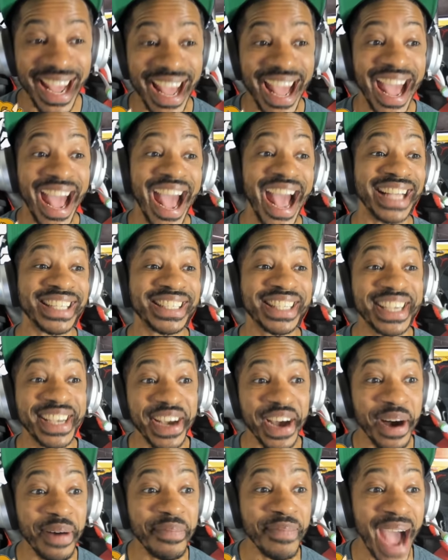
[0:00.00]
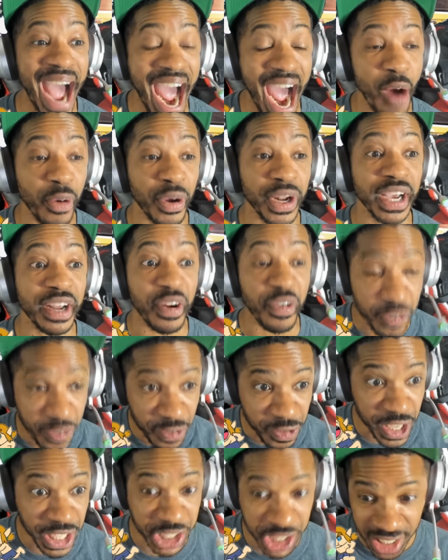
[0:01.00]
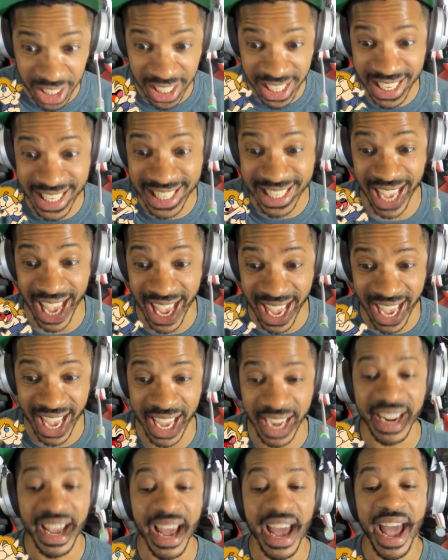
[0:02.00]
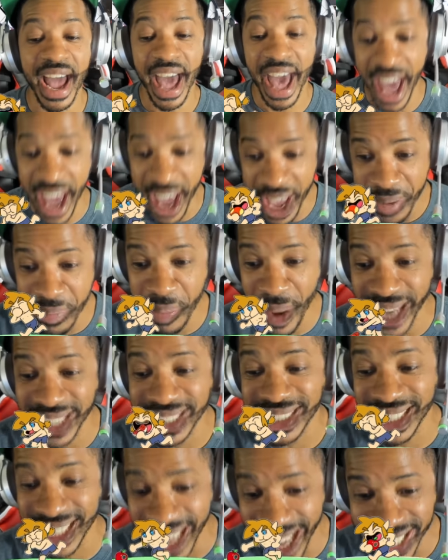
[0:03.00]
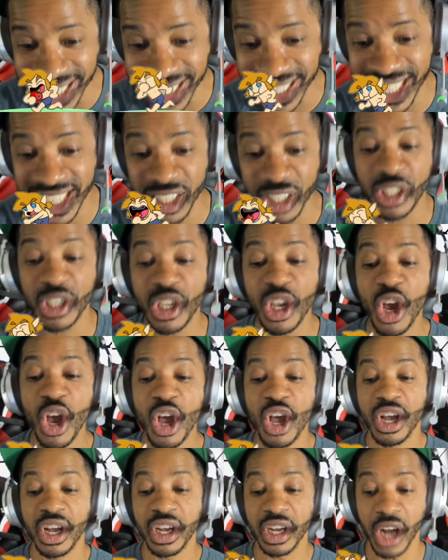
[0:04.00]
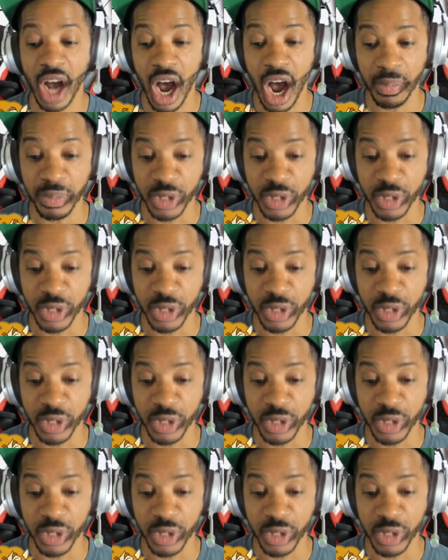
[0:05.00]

has come out and officially said Apex Legends um,